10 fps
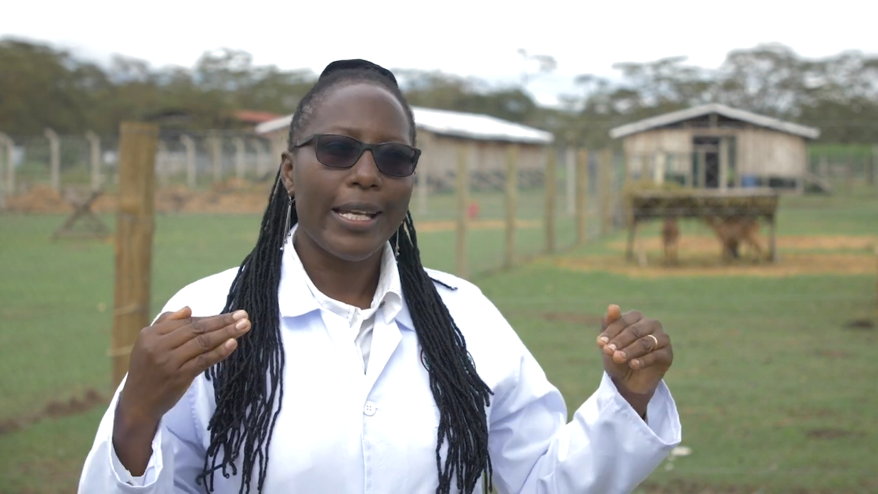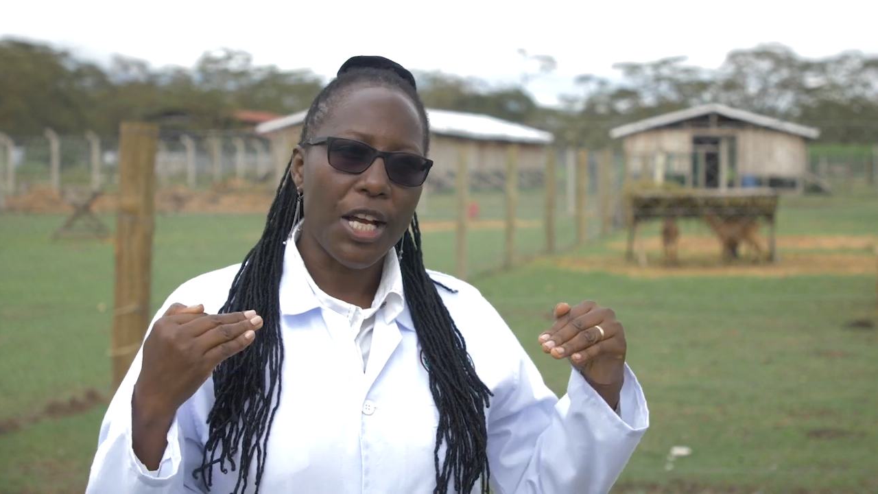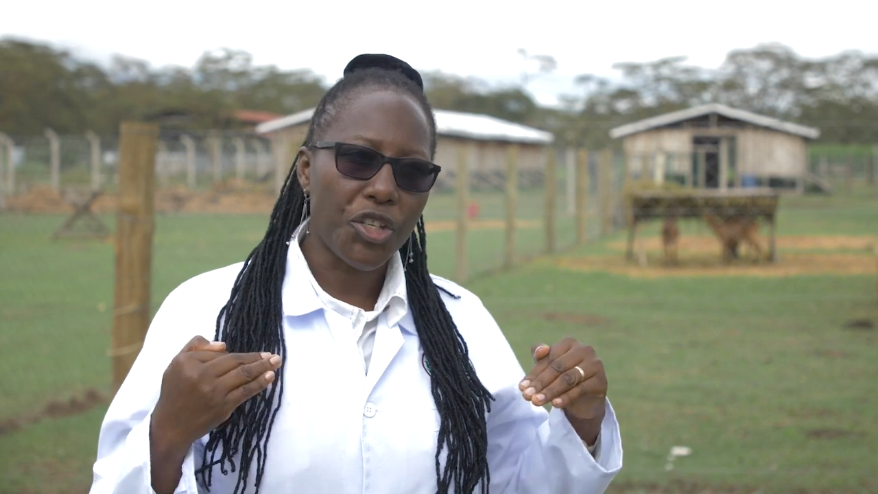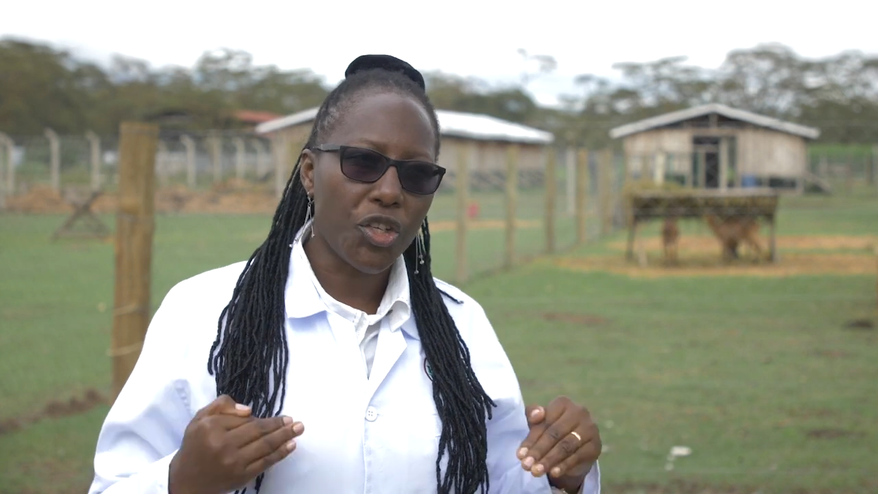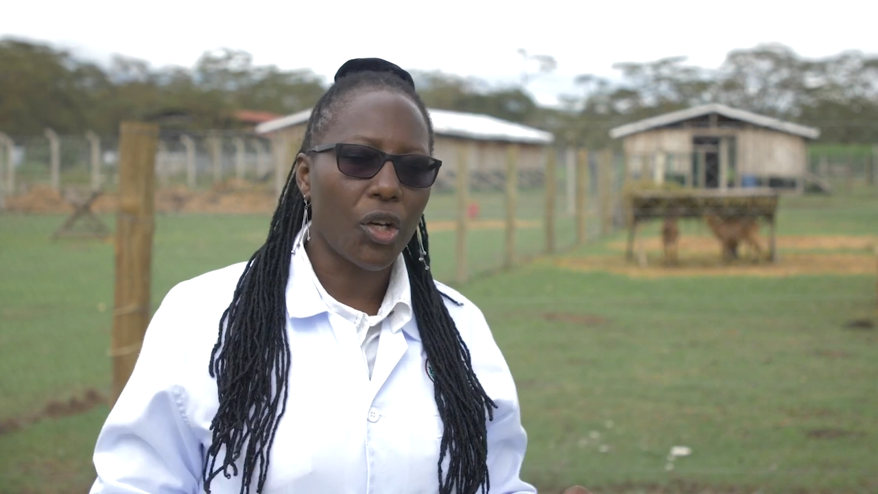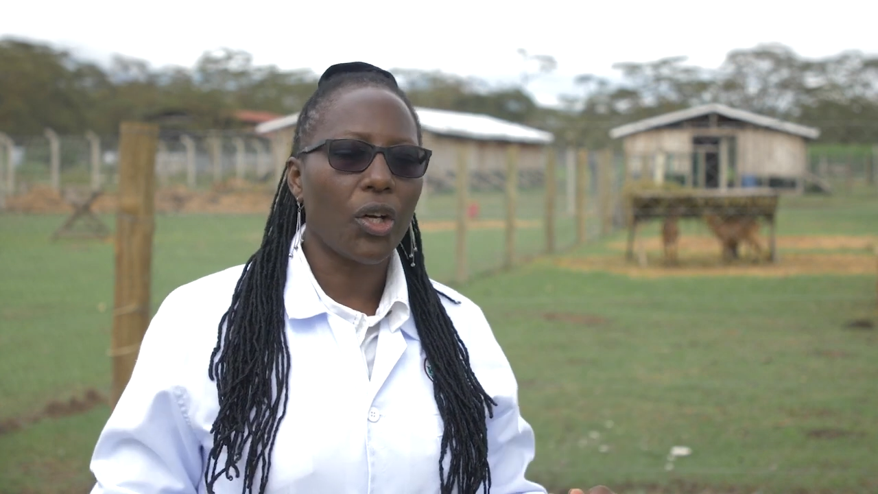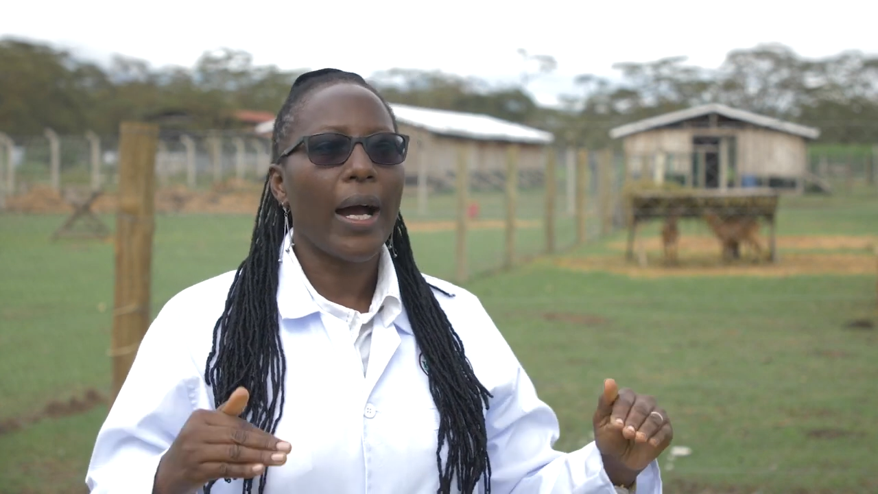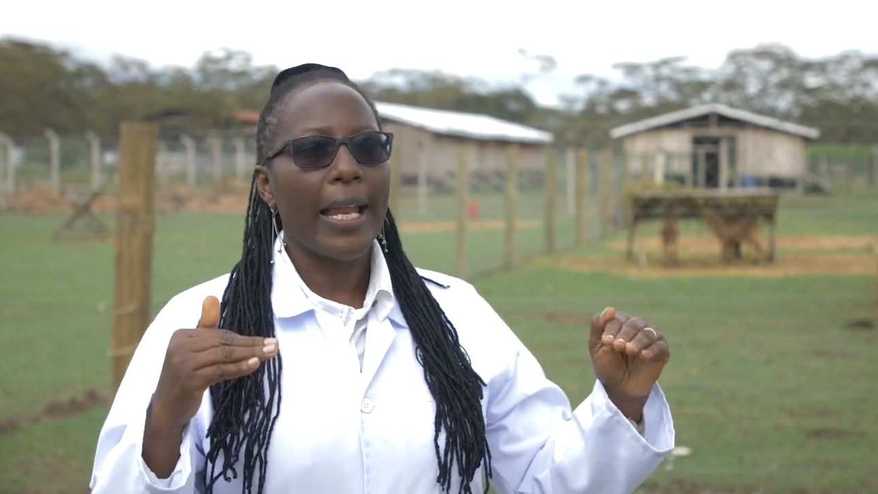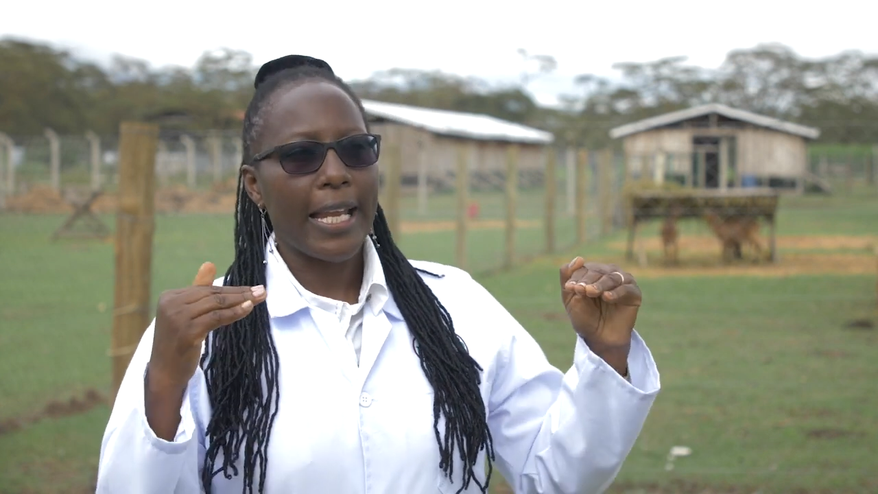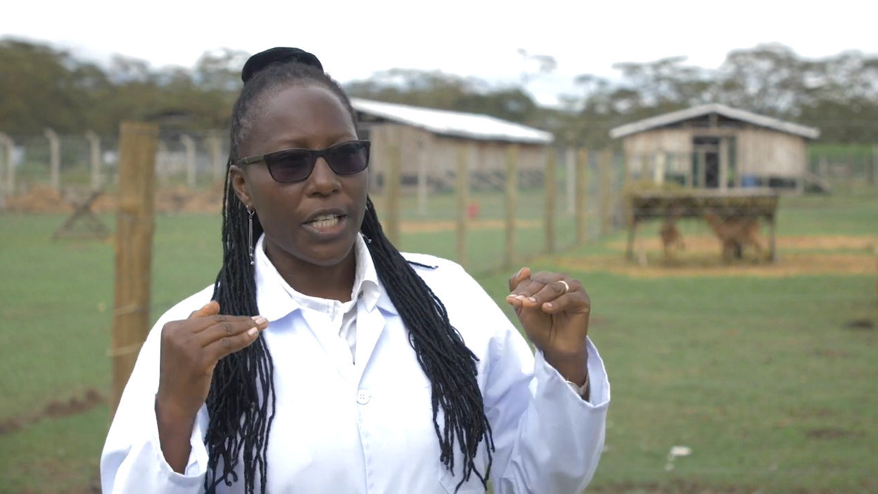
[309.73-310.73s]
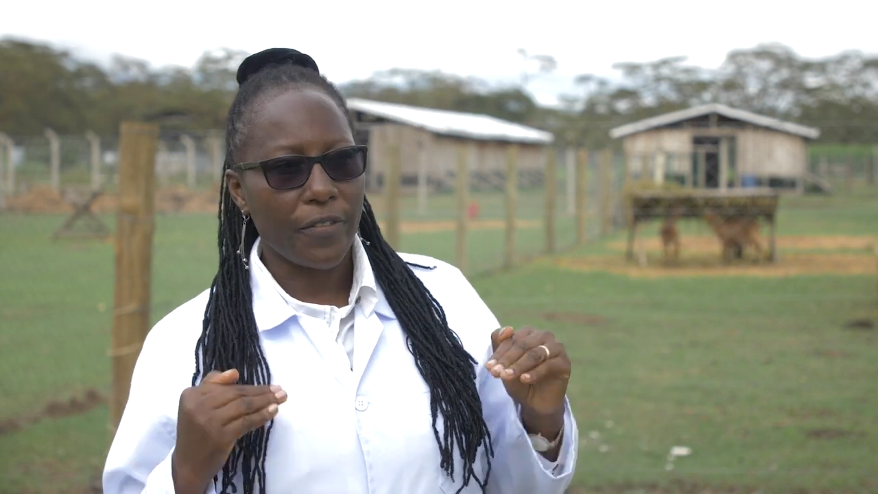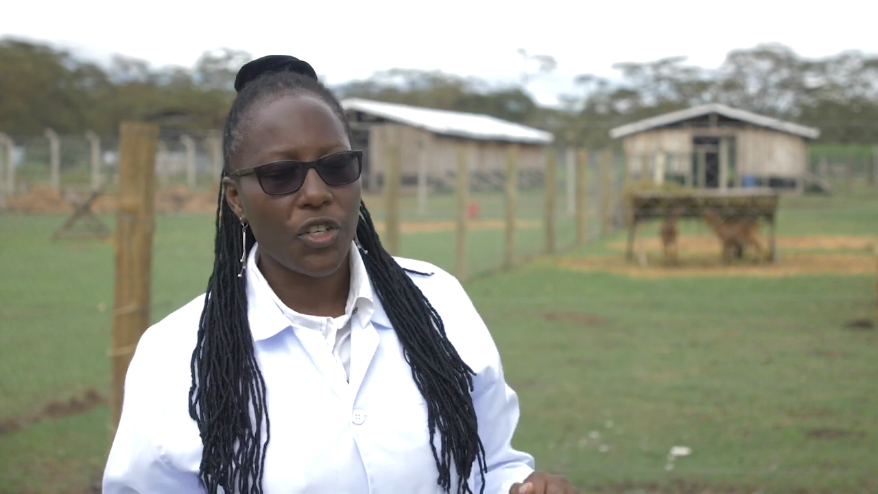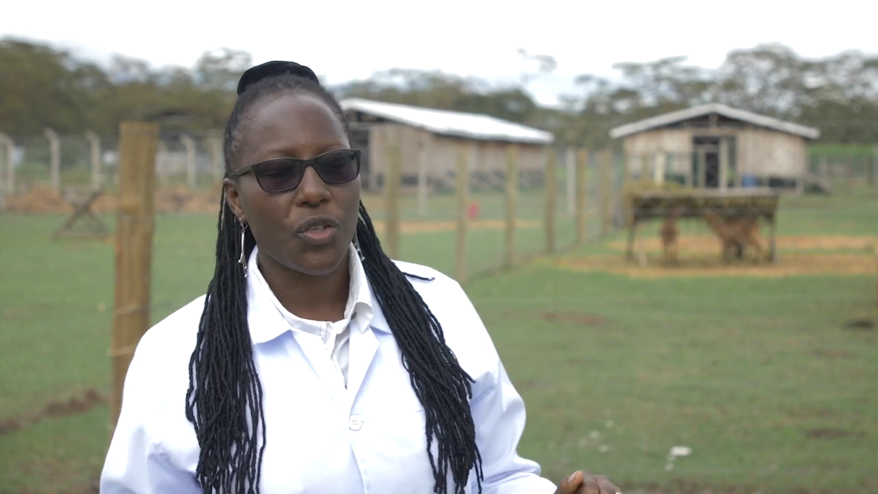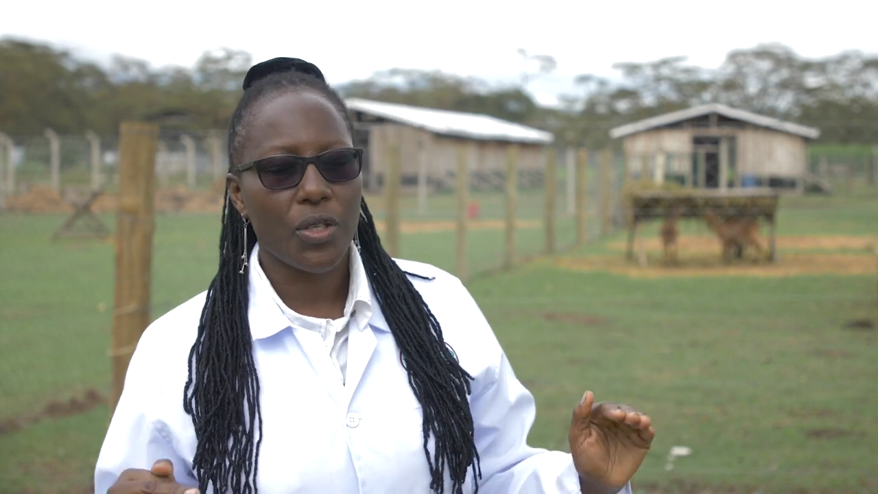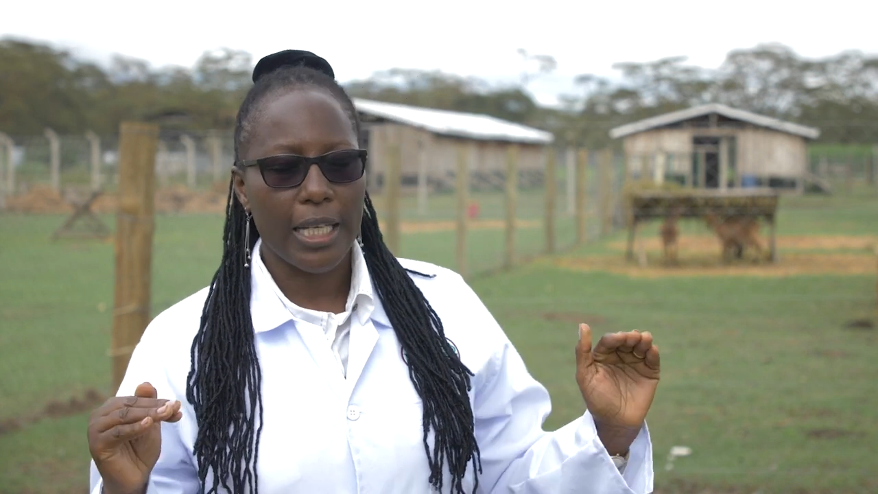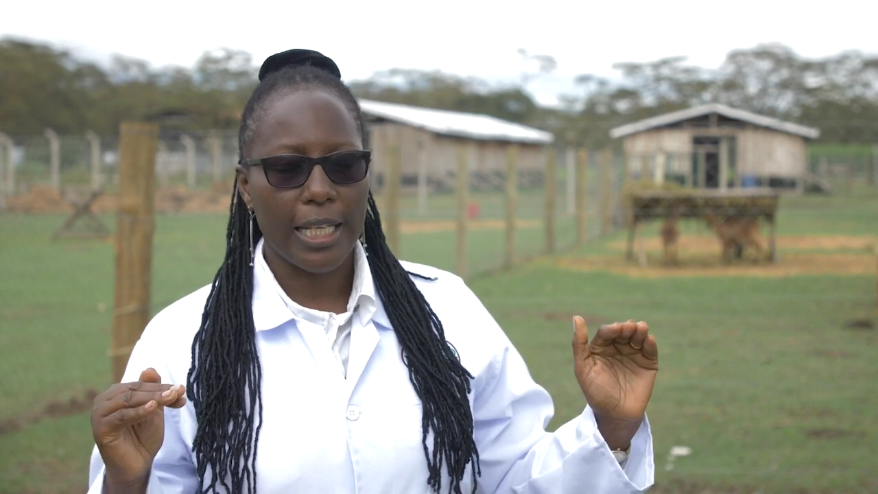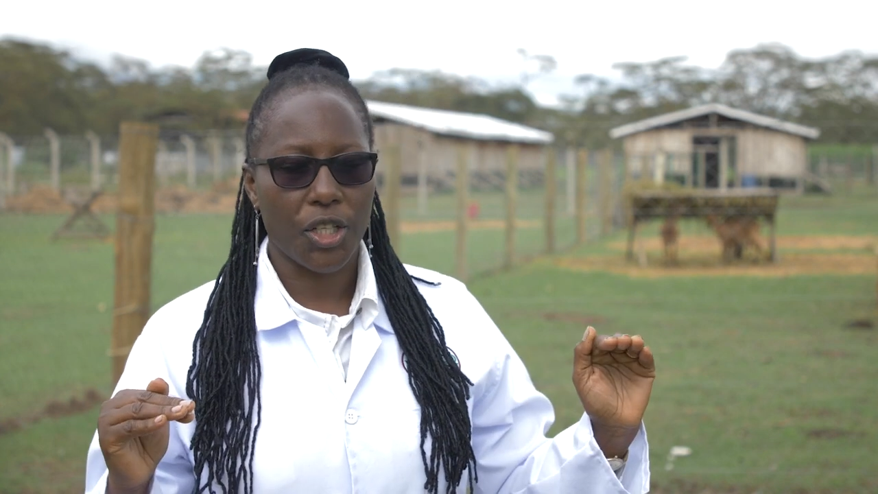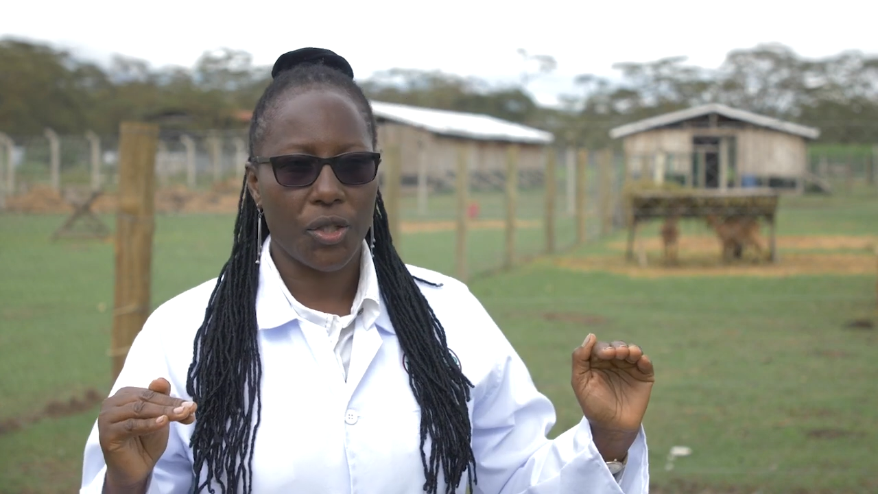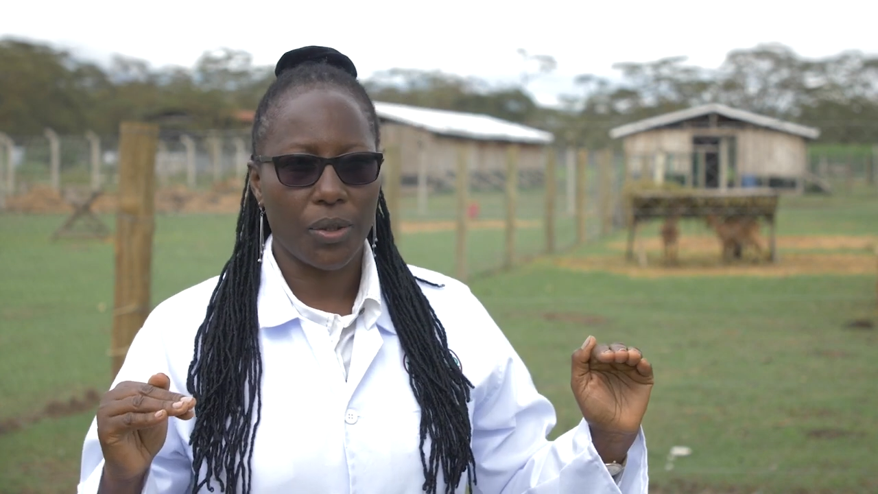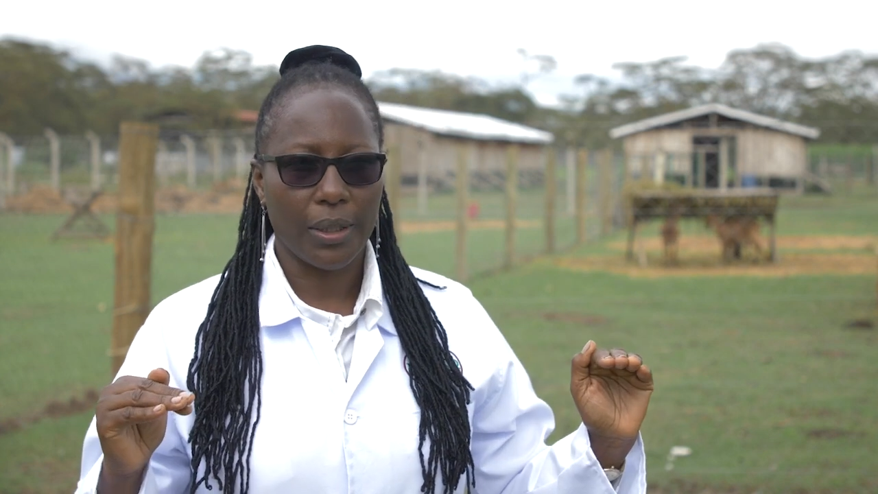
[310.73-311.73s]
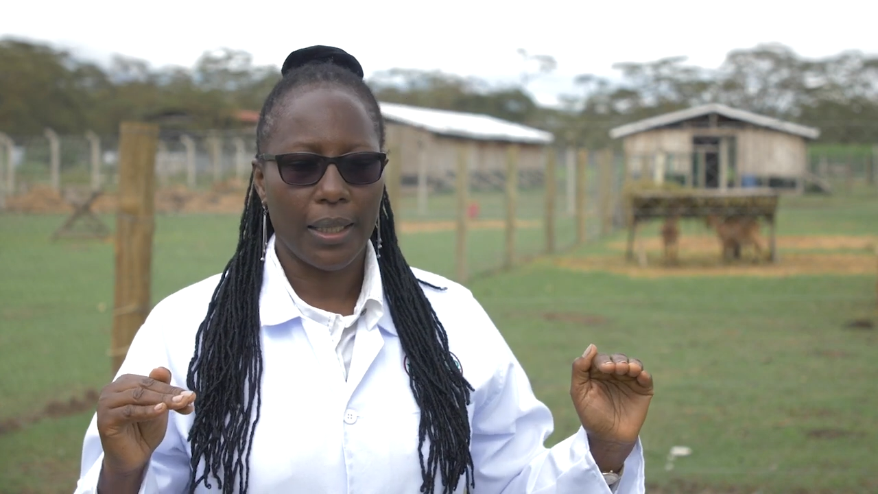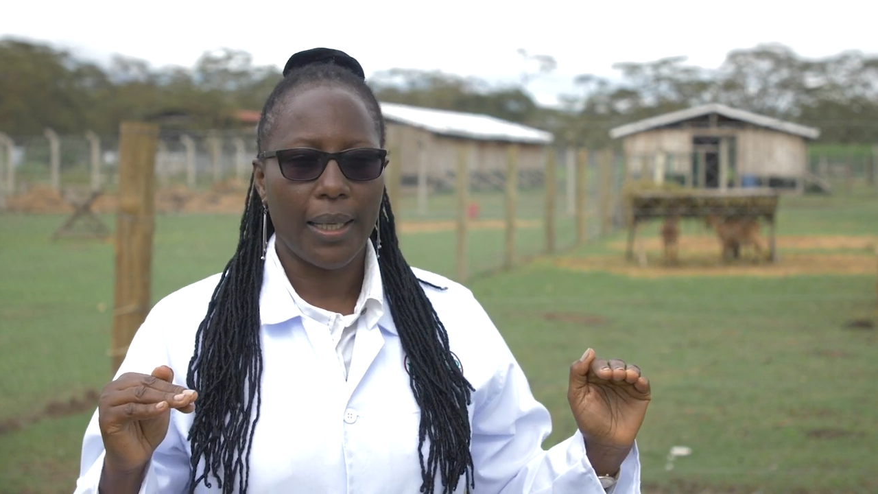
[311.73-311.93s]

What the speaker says: natural and artificial selection.